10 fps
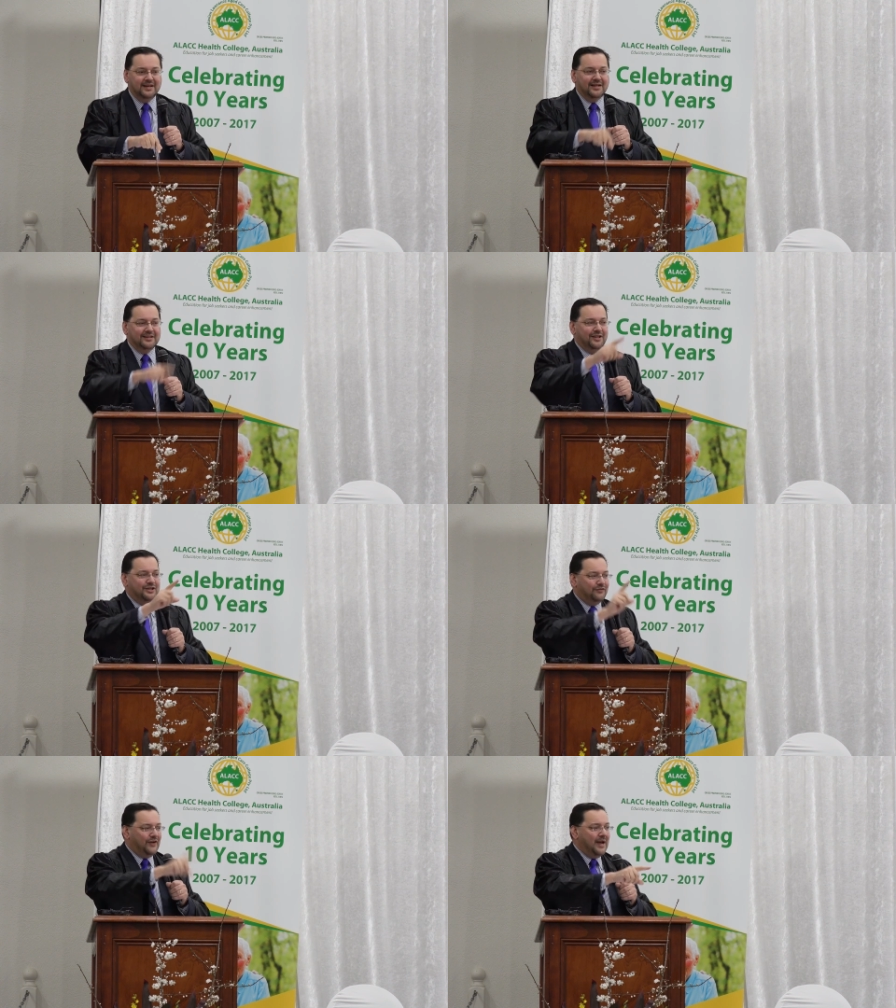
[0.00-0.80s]
To those
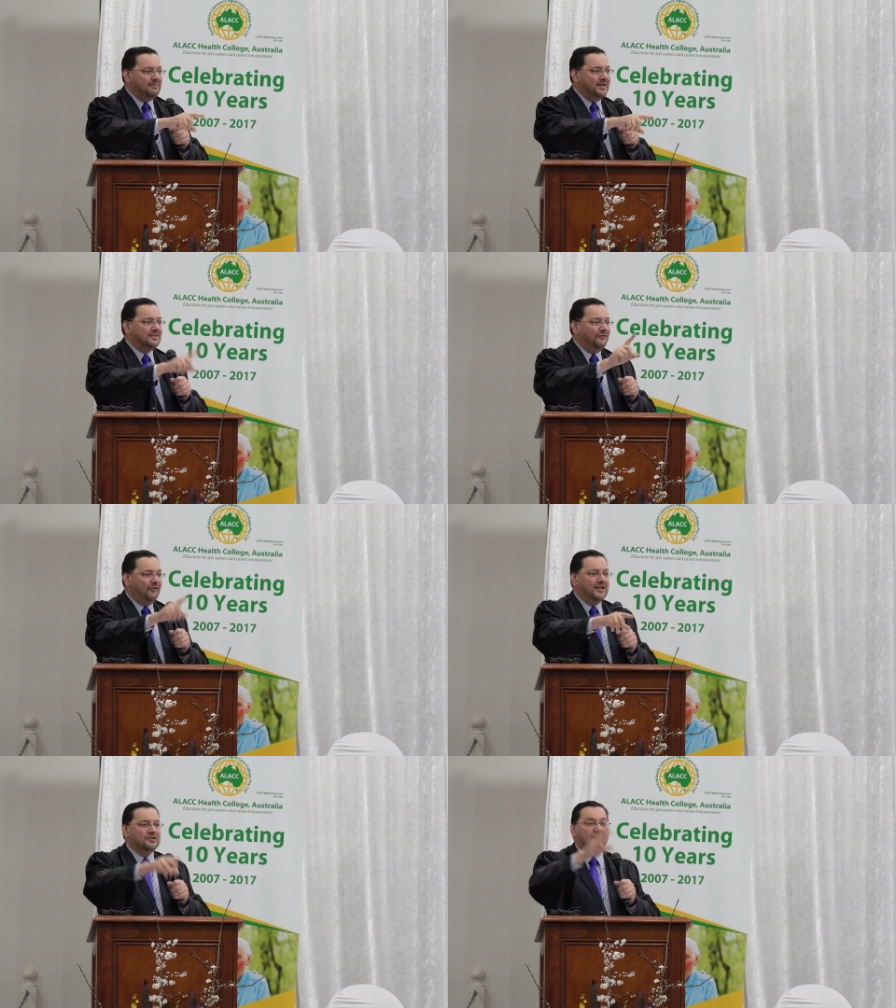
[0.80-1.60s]
families and
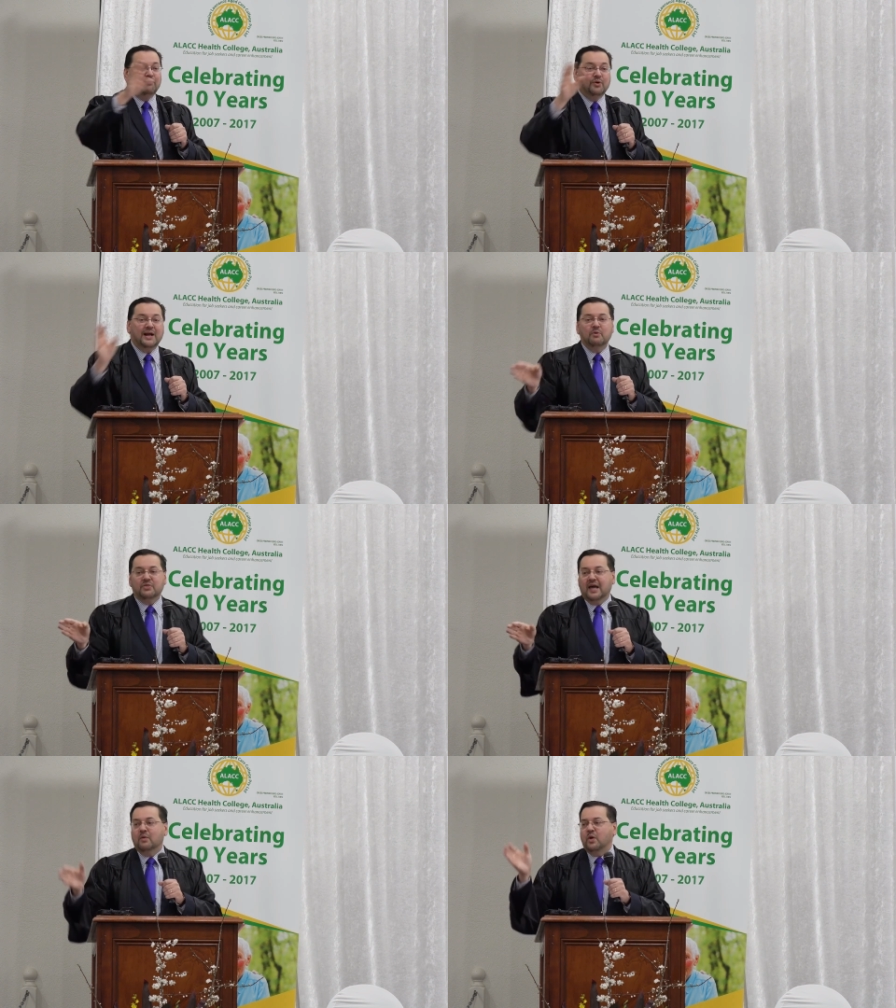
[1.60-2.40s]
friends who have put up with
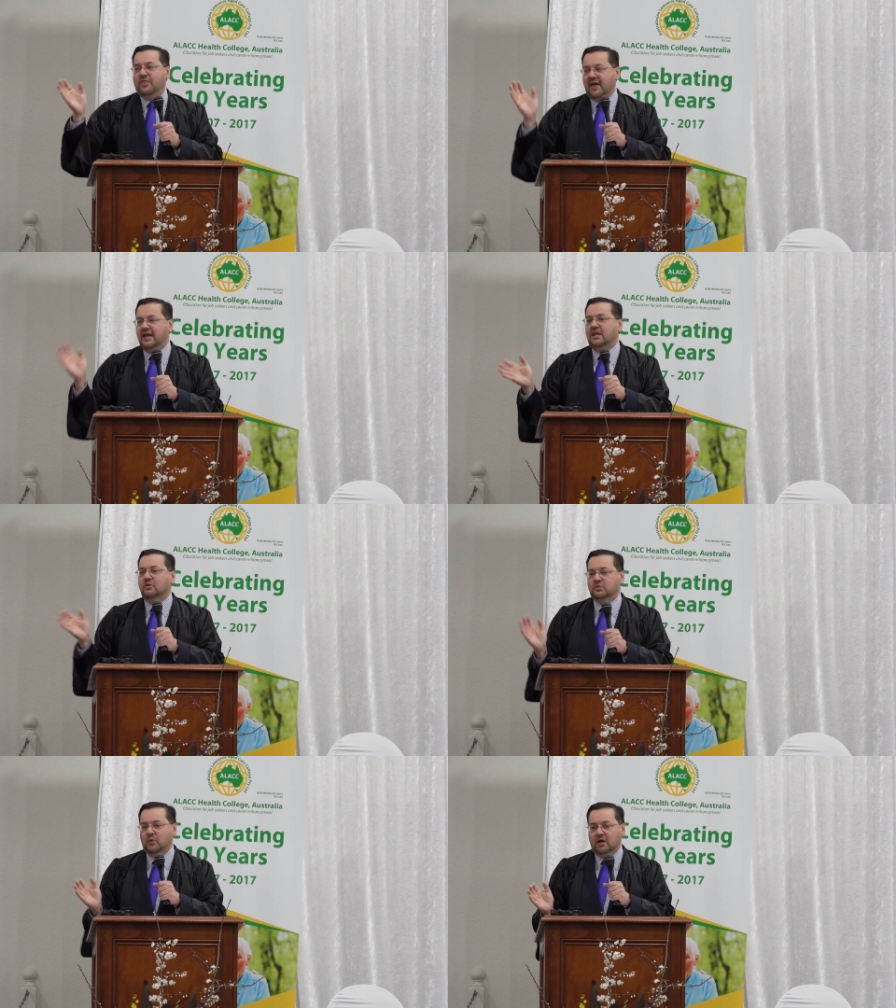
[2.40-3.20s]
that, we thank you as
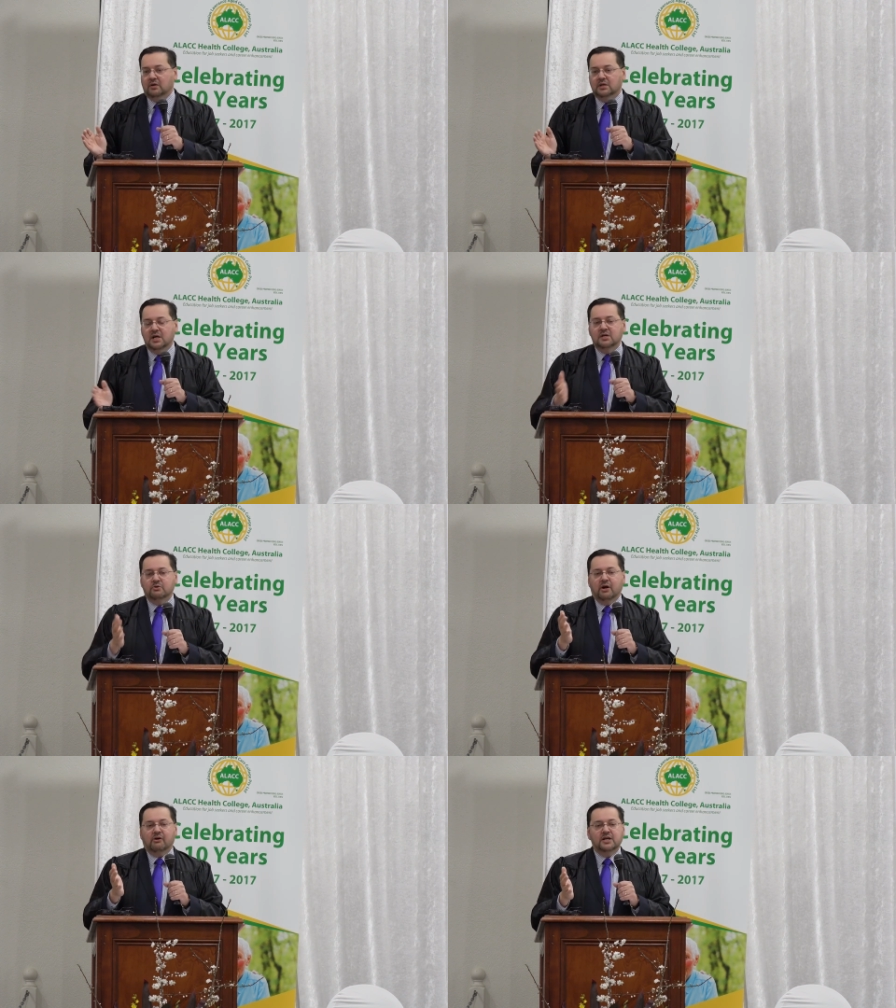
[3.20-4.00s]
well. To our
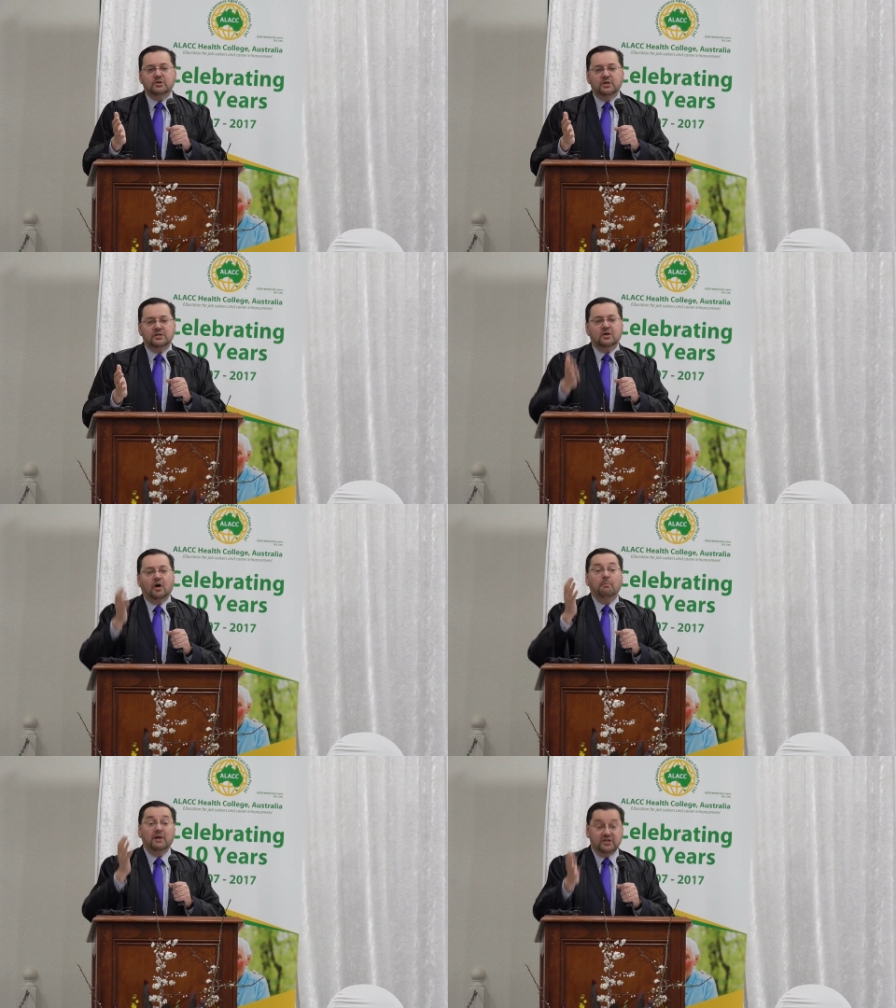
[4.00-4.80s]
graduates, God
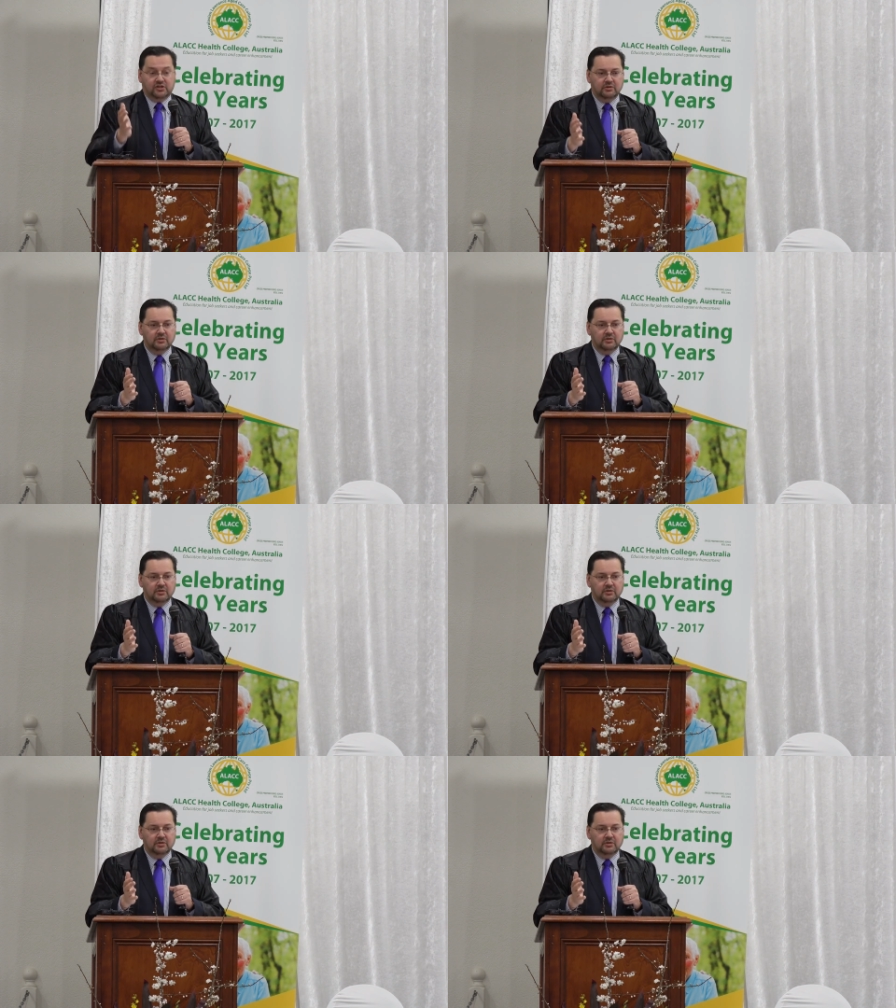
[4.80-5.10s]
bless you.